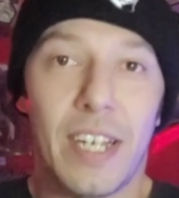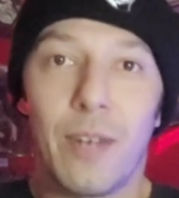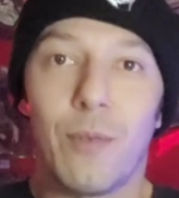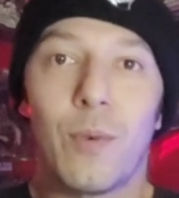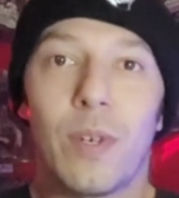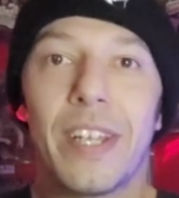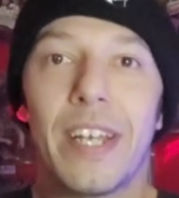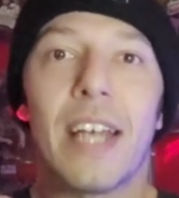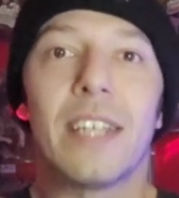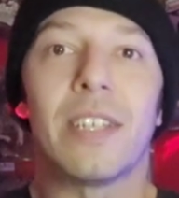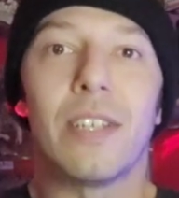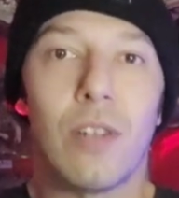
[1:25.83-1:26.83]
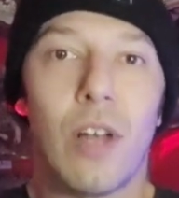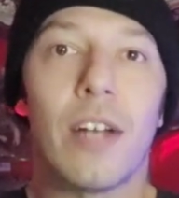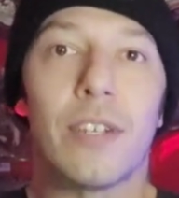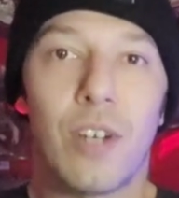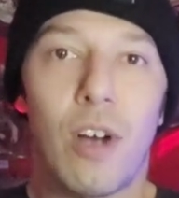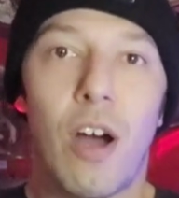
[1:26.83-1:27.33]
It really has a
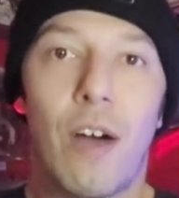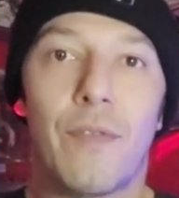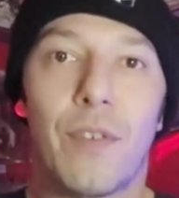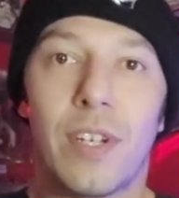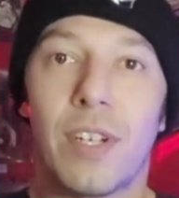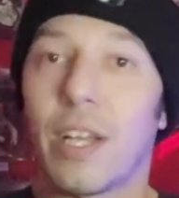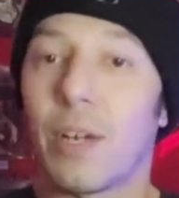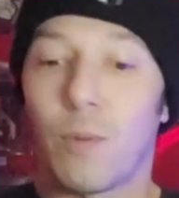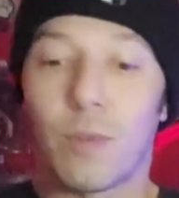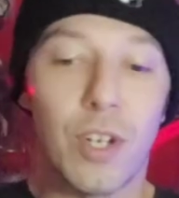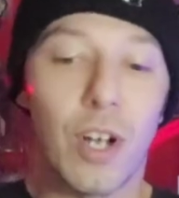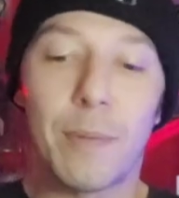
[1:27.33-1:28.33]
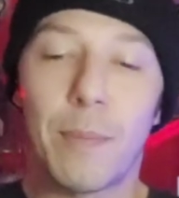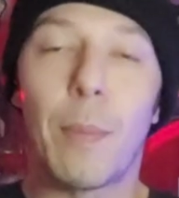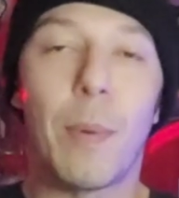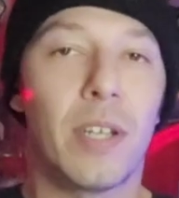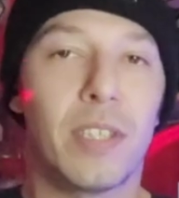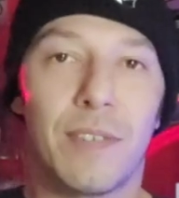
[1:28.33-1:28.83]
lot to offer. And like we're talking about
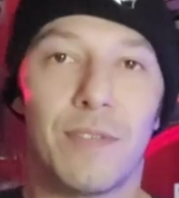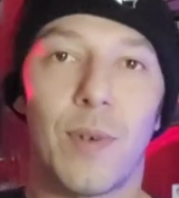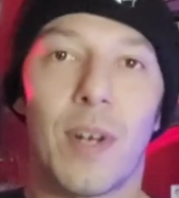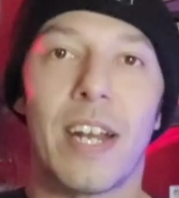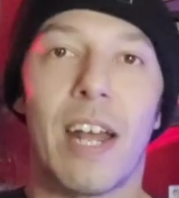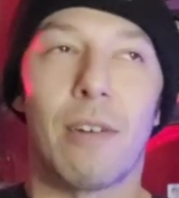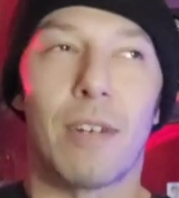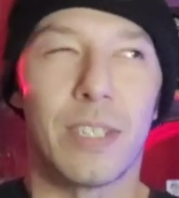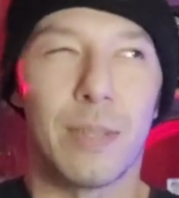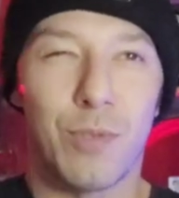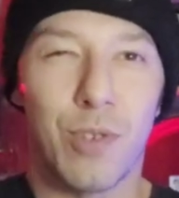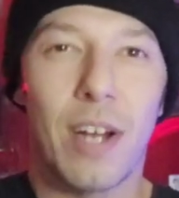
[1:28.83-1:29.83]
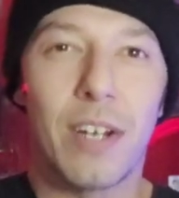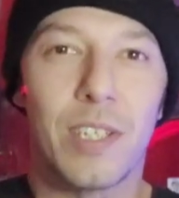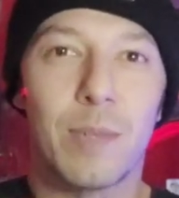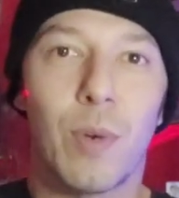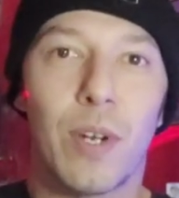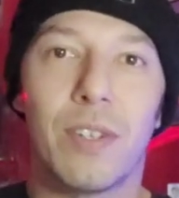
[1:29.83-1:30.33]
positives right now because I'm trying to
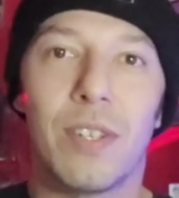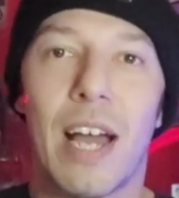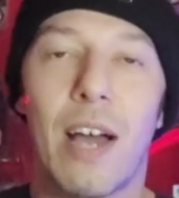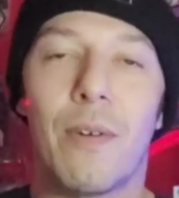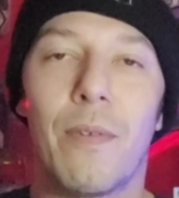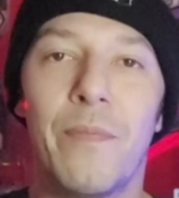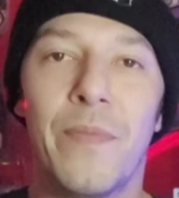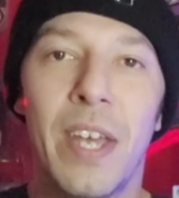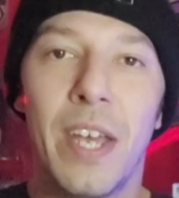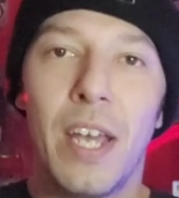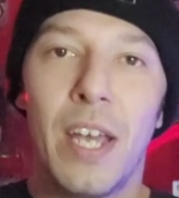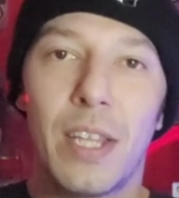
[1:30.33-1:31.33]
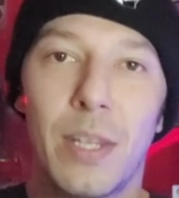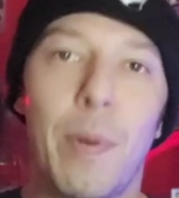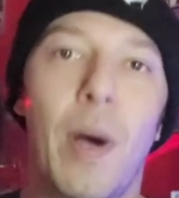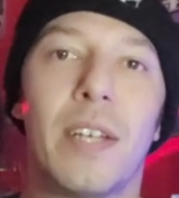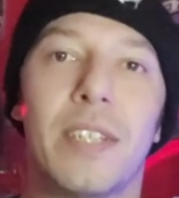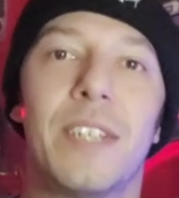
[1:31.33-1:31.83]
sprinkle out the
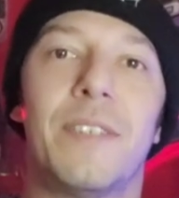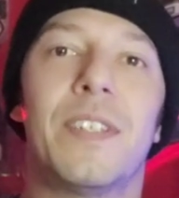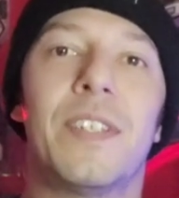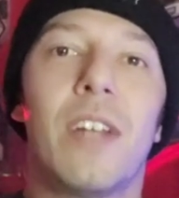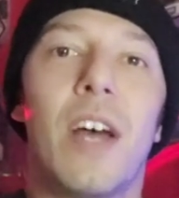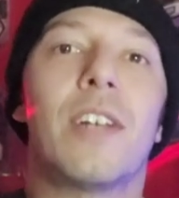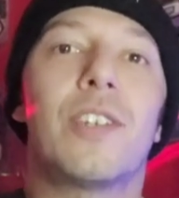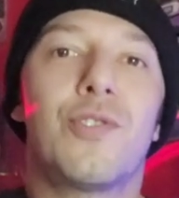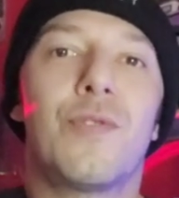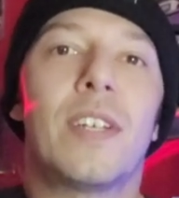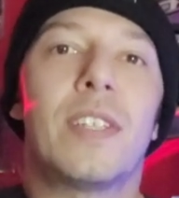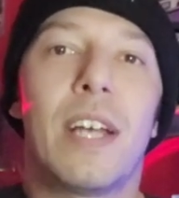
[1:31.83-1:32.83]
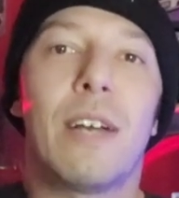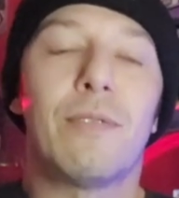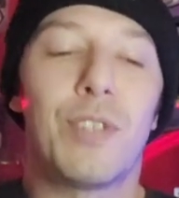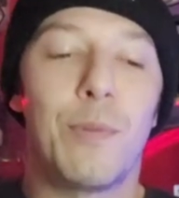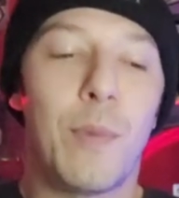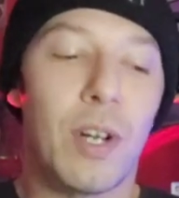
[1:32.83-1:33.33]
positives and not stress out
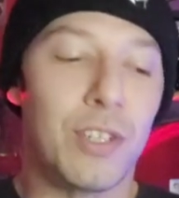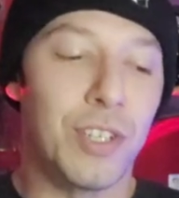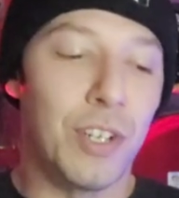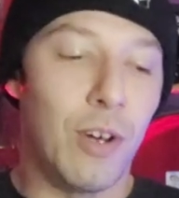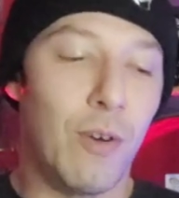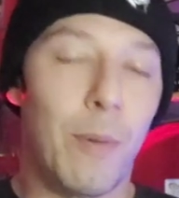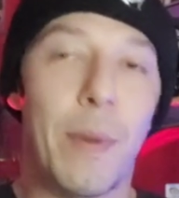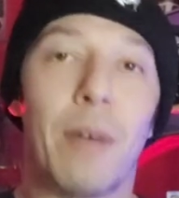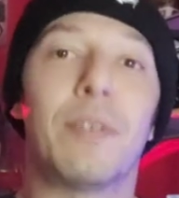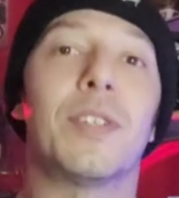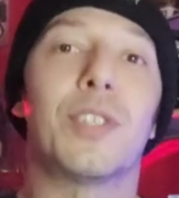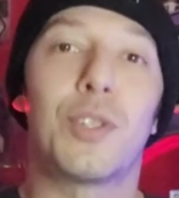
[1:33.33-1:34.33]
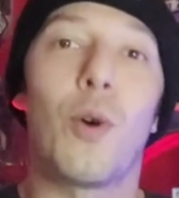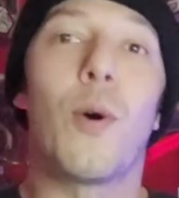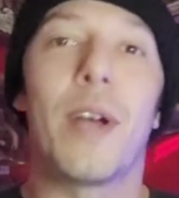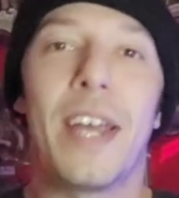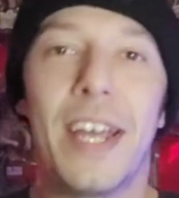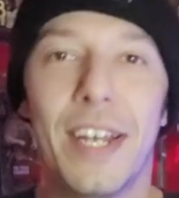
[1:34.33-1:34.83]
too much, you know, about the
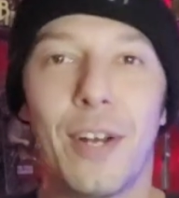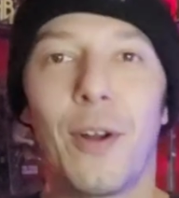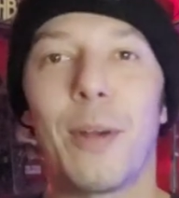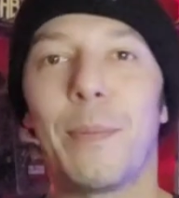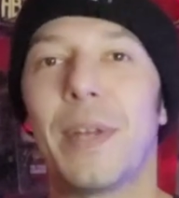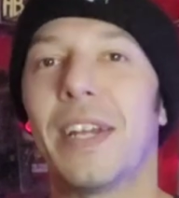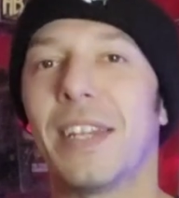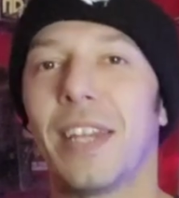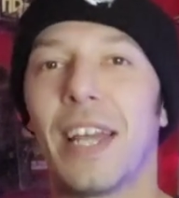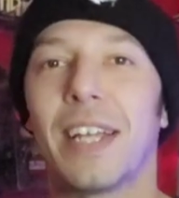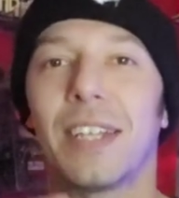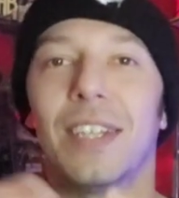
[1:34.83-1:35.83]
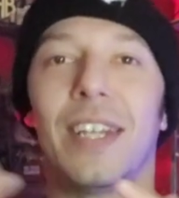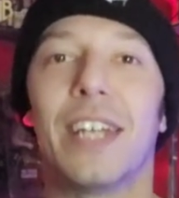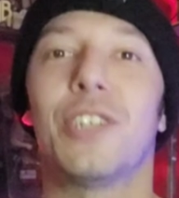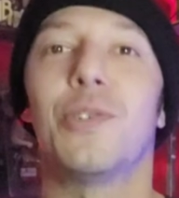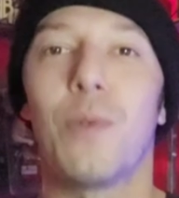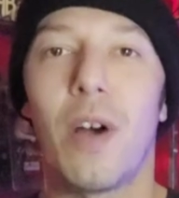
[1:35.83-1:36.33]
story, you know what I mean? And like
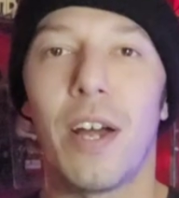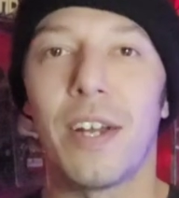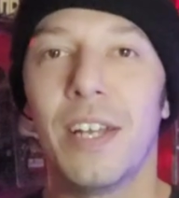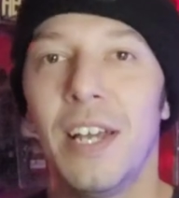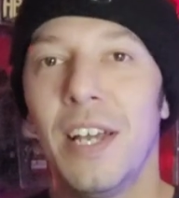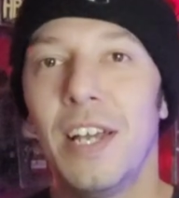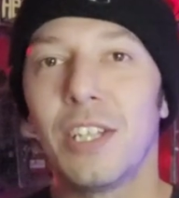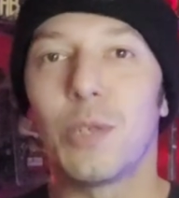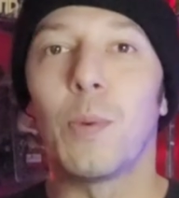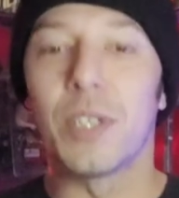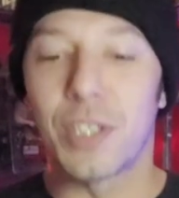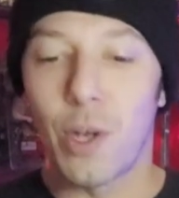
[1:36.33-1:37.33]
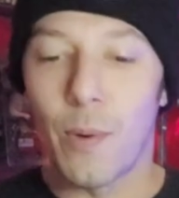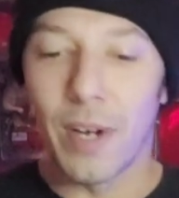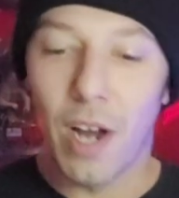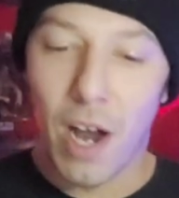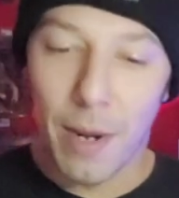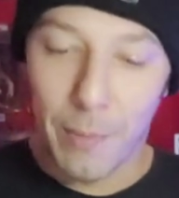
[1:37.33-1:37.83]
let you on to what's going
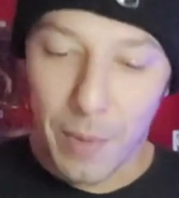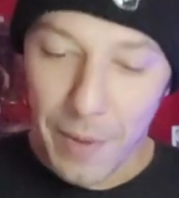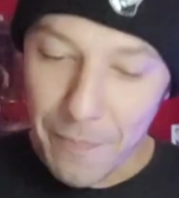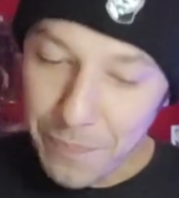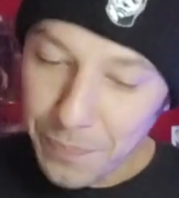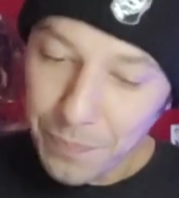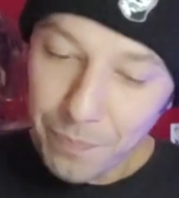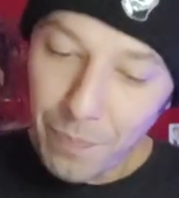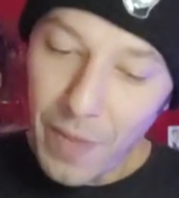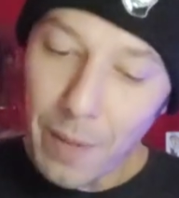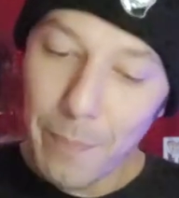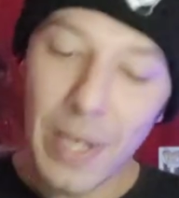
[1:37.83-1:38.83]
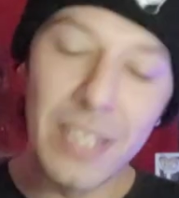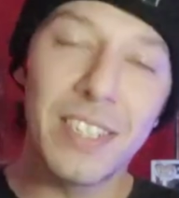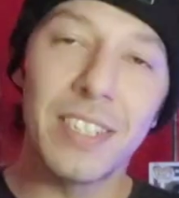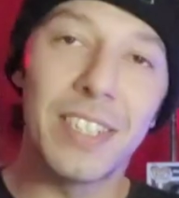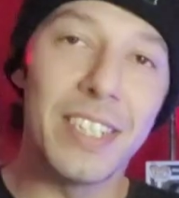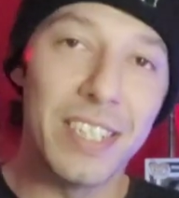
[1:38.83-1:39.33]
on. But
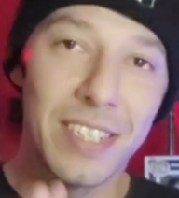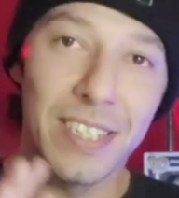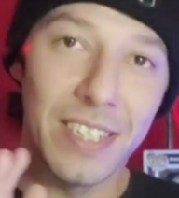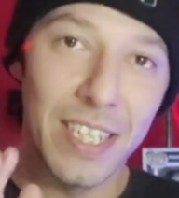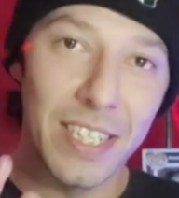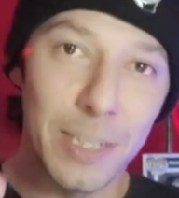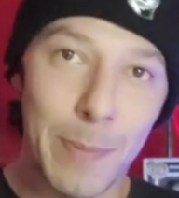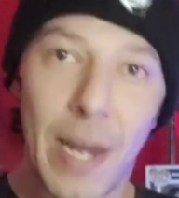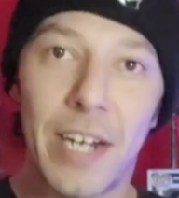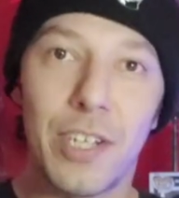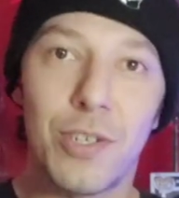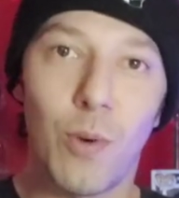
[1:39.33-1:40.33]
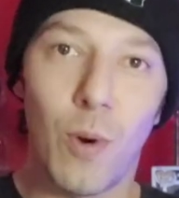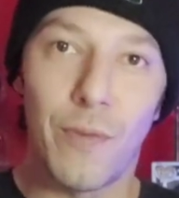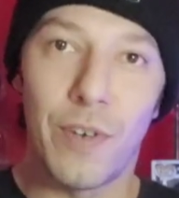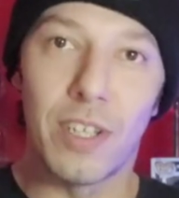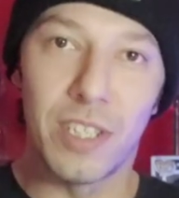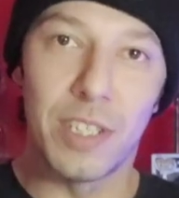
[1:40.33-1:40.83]
basically, this is a Spanish horror
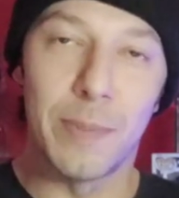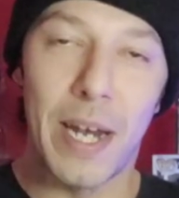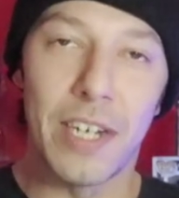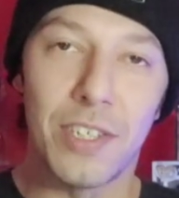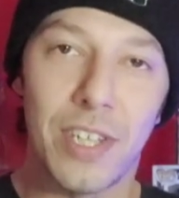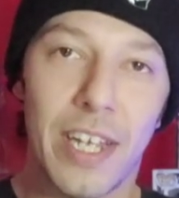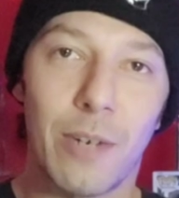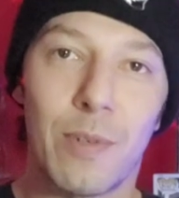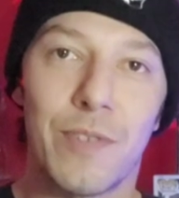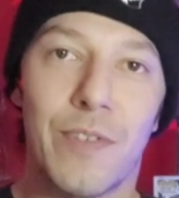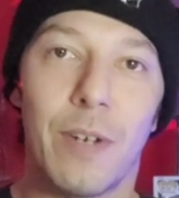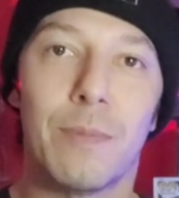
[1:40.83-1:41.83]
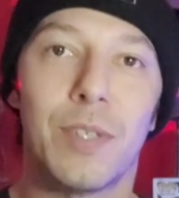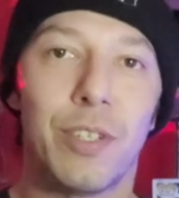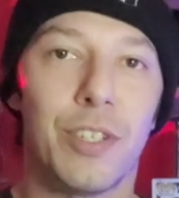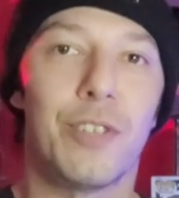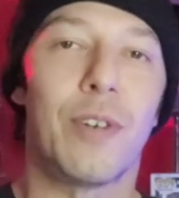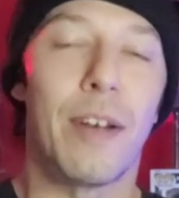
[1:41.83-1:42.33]
film. It's a Spanish language film, so
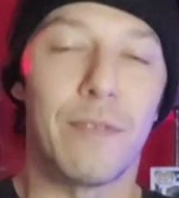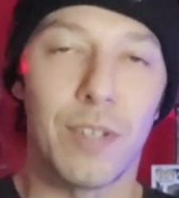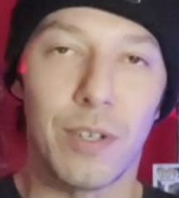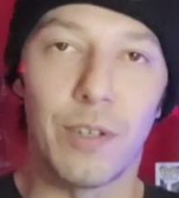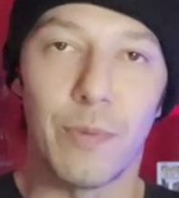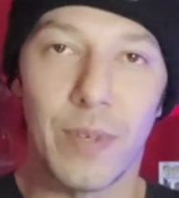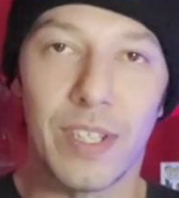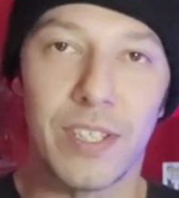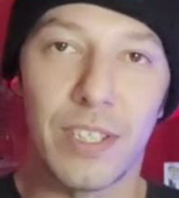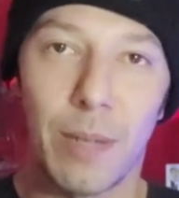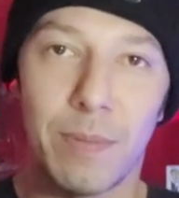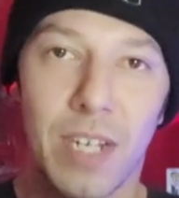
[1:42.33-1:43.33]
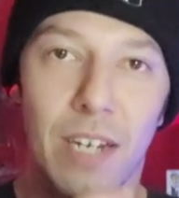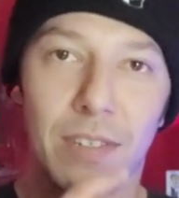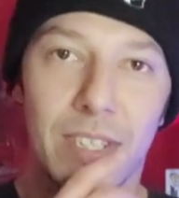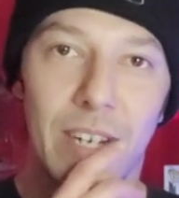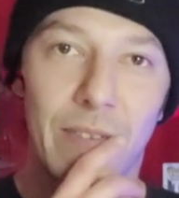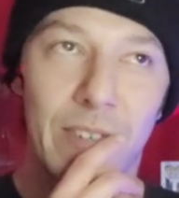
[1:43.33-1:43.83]
you do have to read the
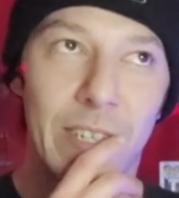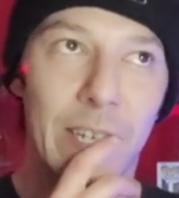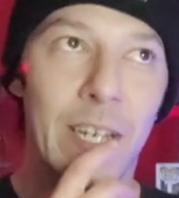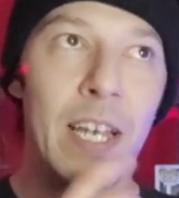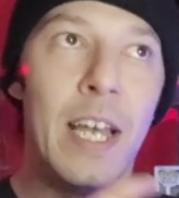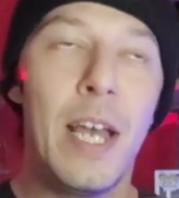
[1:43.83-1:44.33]
subtitles and everything.